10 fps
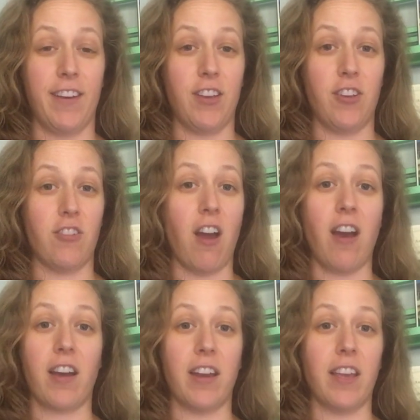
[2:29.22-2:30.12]
you're
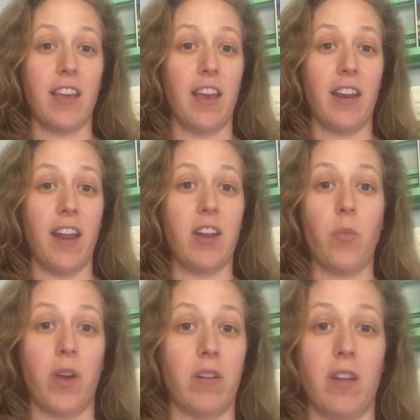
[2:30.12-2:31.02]
not going to get
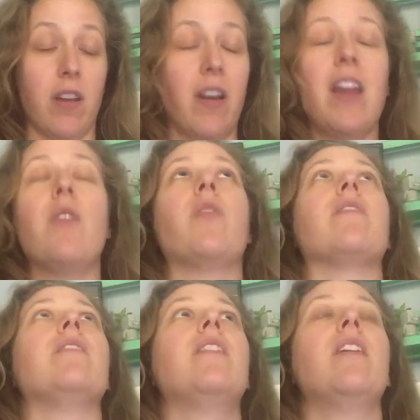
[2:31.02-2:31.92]
anywhere near
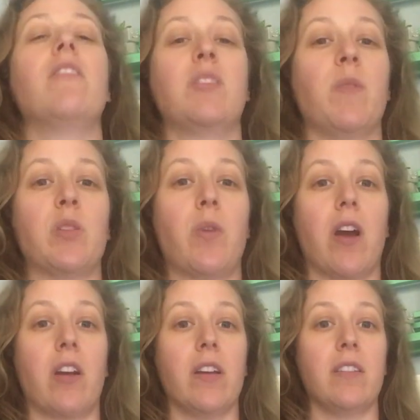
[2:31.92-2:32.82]
as much
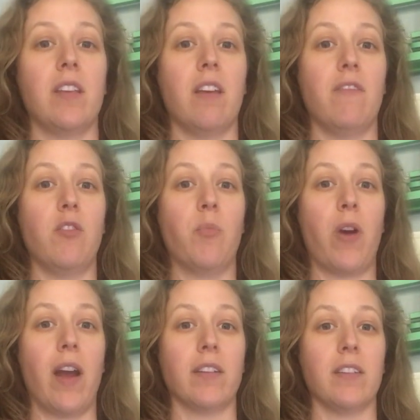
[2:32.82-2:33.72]
progress if you
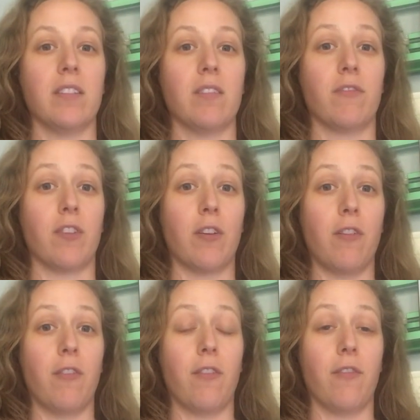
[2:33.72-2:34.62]
practice for
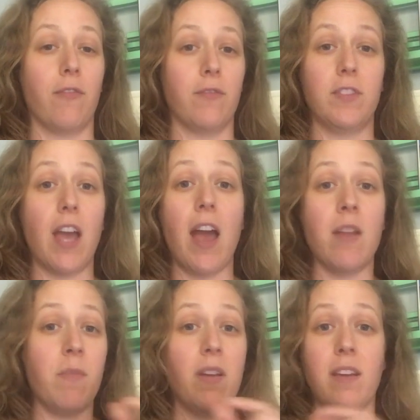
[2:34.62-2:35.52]

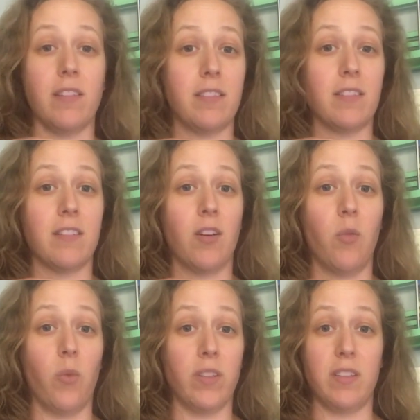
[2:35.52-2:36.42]
10 minutes
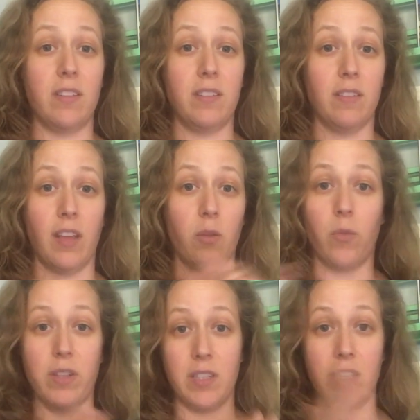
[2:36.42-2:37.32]
once a
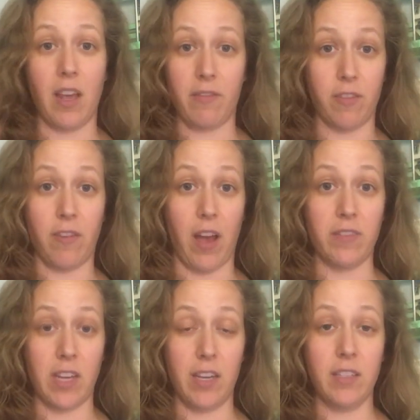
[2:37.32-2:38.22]
day for 5
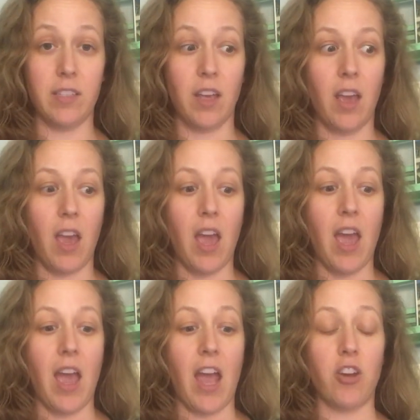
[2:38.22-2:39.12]
days.
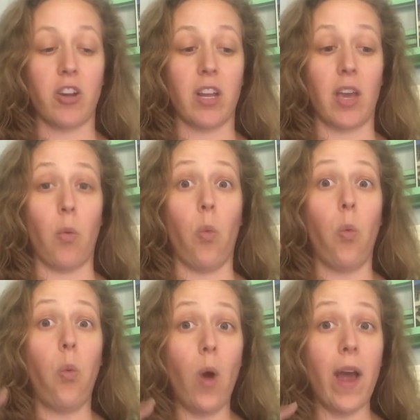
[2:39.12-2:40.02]
And you're going to get
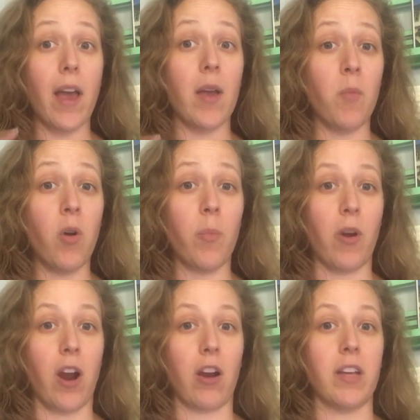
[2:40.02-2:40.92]
way more
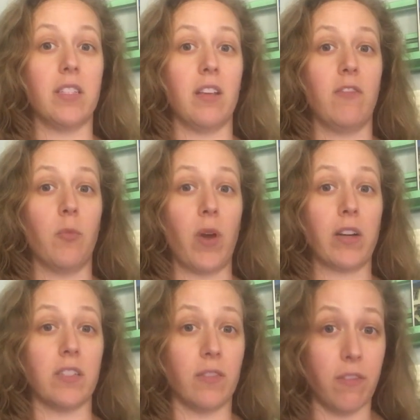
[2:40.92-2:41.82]
progress if you
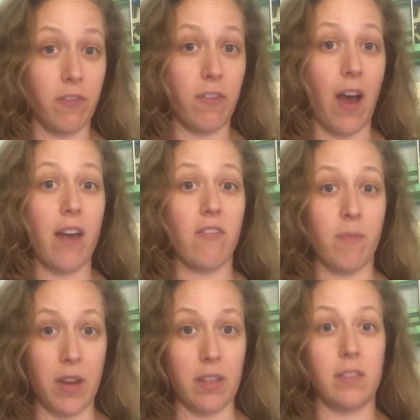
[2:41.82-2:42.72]
practice for 5
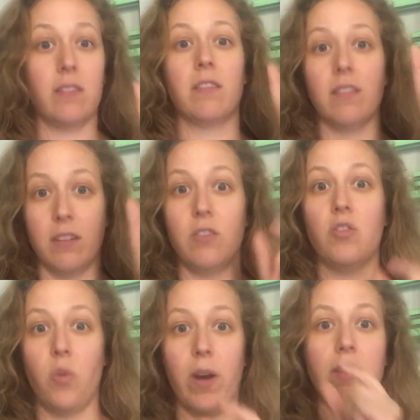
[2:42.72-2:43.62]
minutes
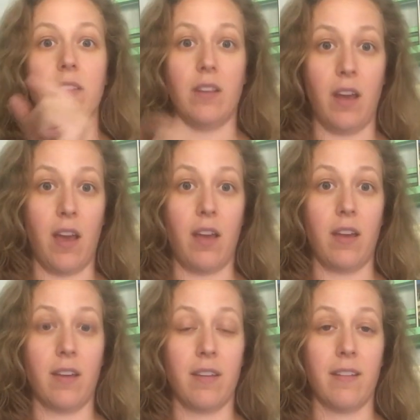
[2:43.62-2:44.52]
twice a day